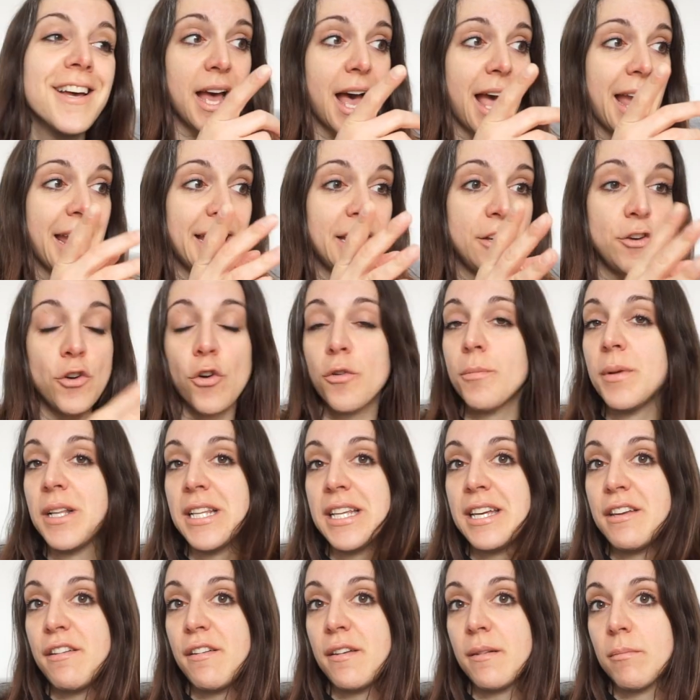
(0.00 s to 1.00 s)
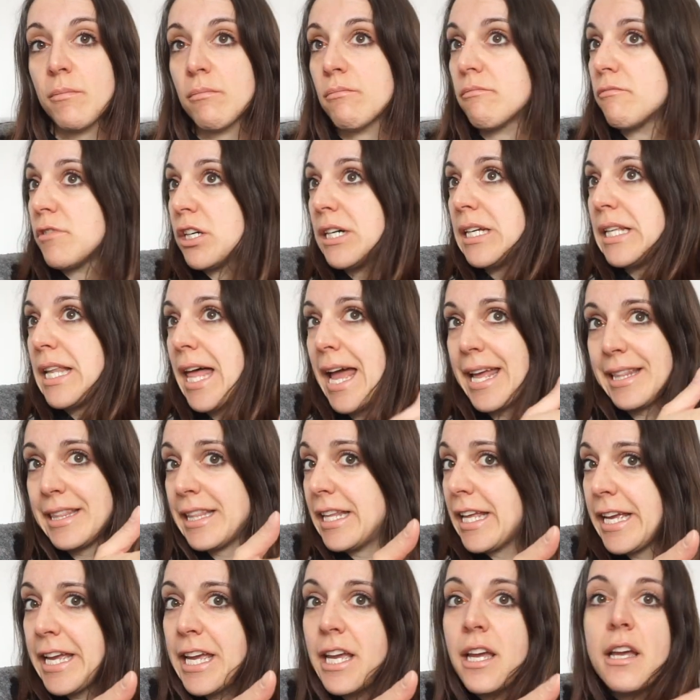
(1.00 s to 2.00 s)
I normally
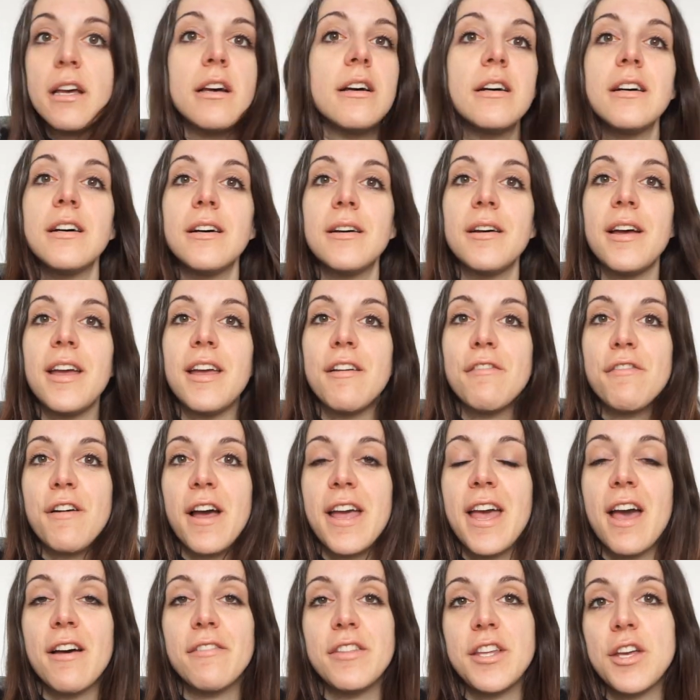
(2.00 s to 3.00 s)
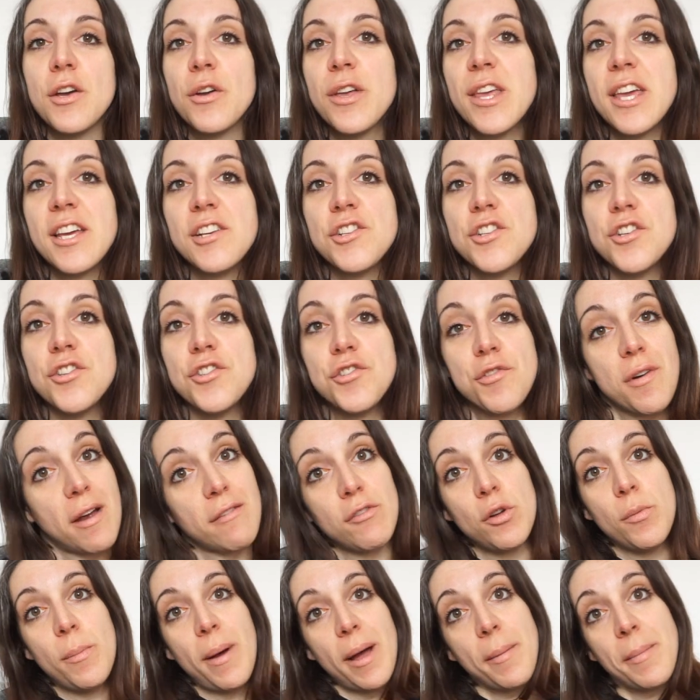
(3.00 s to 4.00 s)
gladly, if I have the occasion,
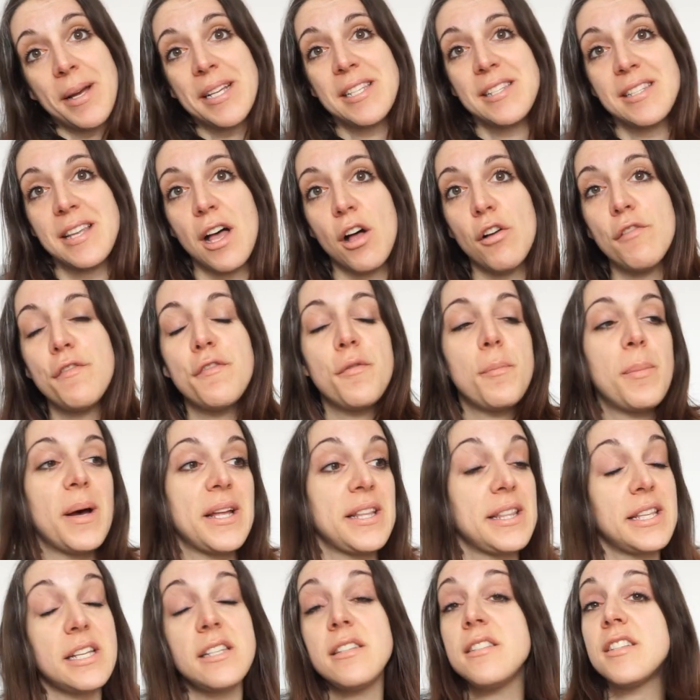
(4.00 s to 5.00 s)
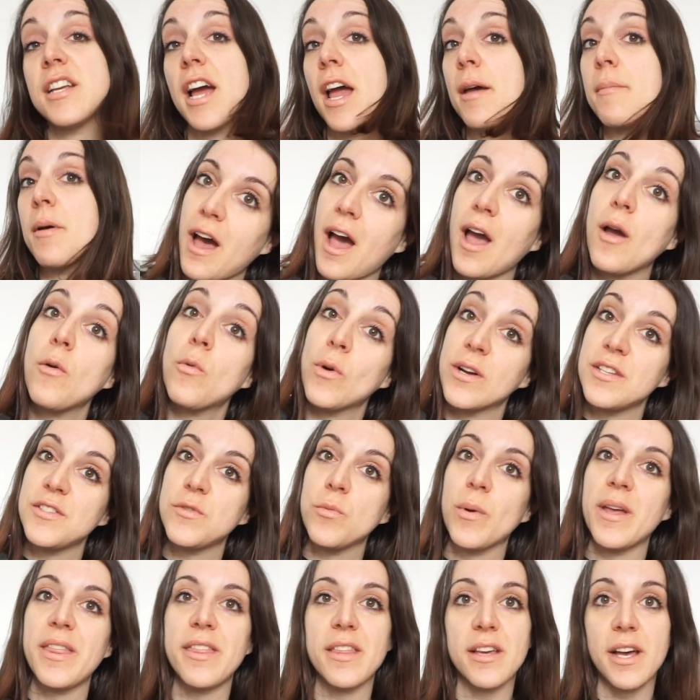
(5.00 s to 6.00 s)
travel by myself, but this time I was
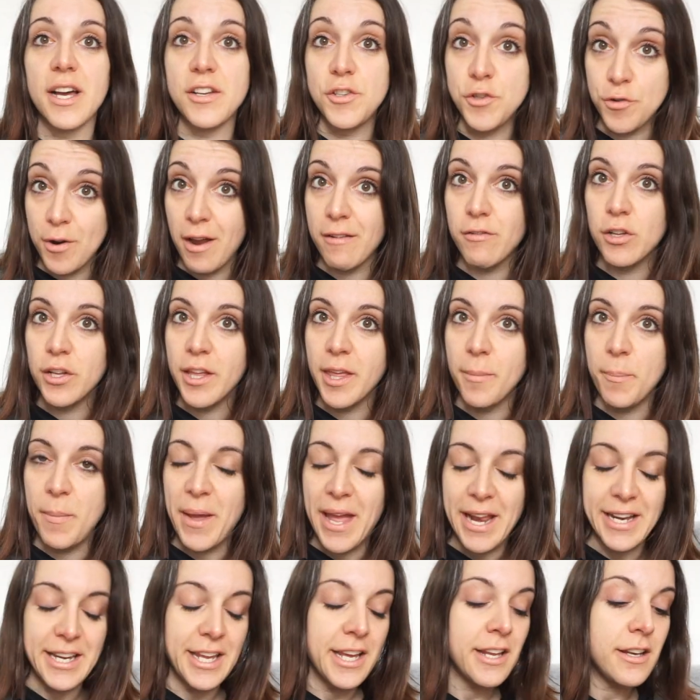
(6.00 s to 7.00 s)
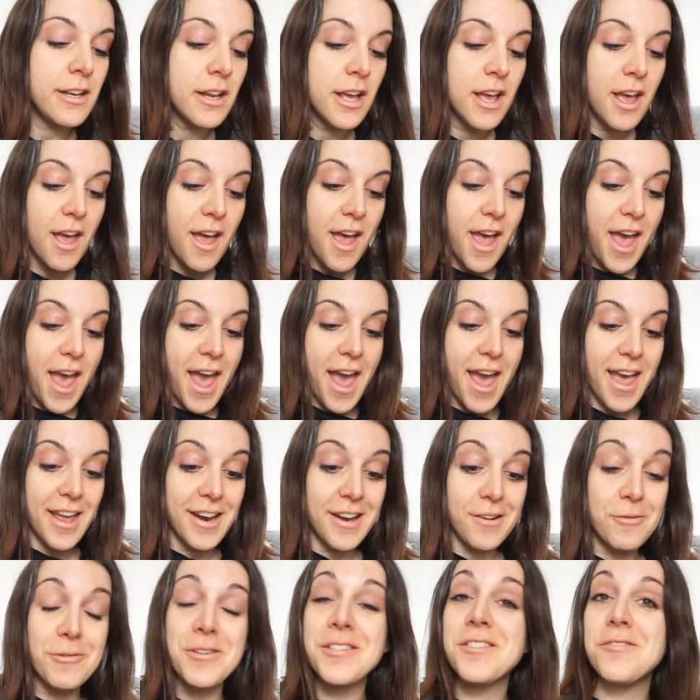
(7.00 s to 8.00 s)
with a travel companion
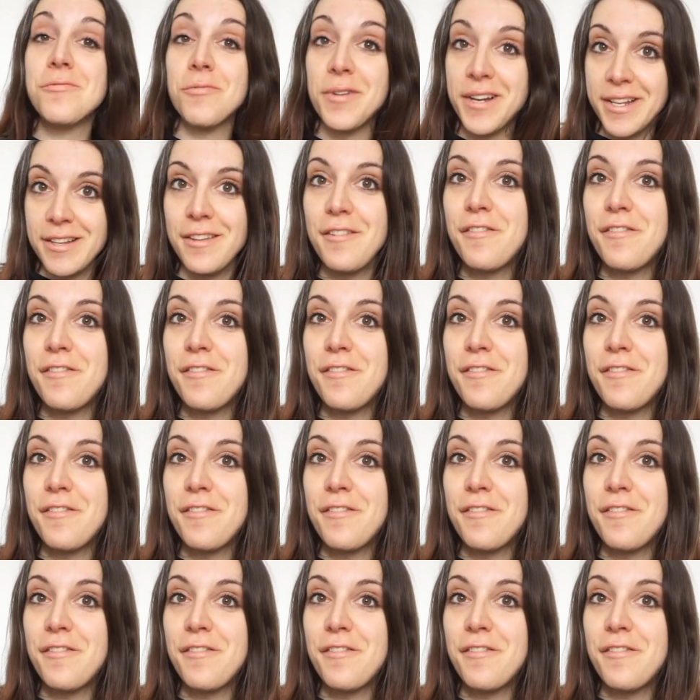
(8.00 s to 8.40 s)
and it was really